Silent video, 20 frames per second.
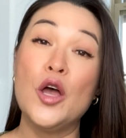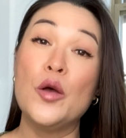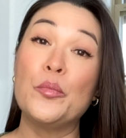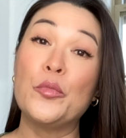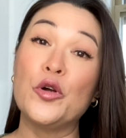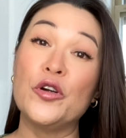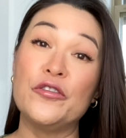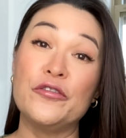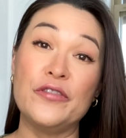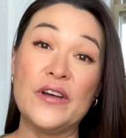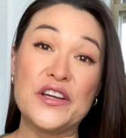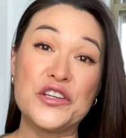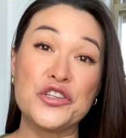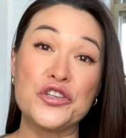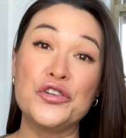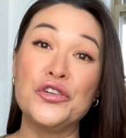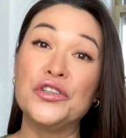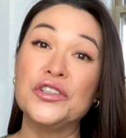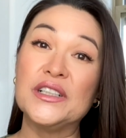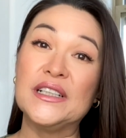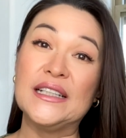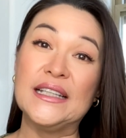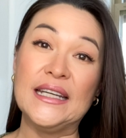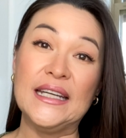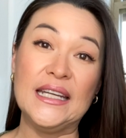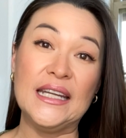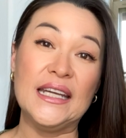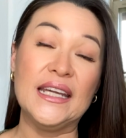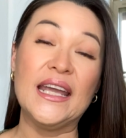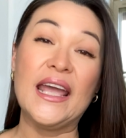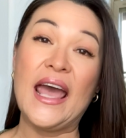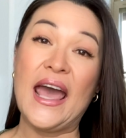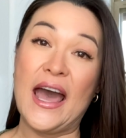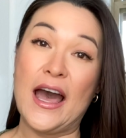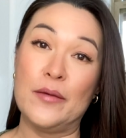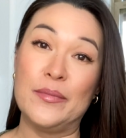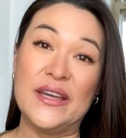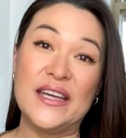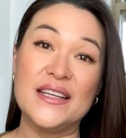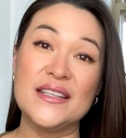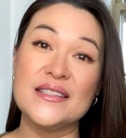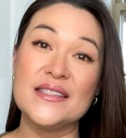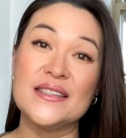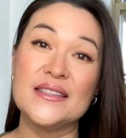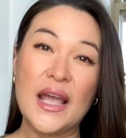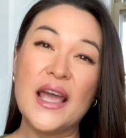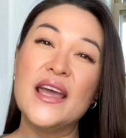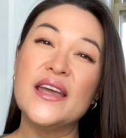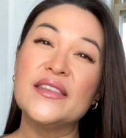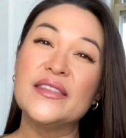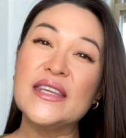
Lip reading: professional cleaning habits.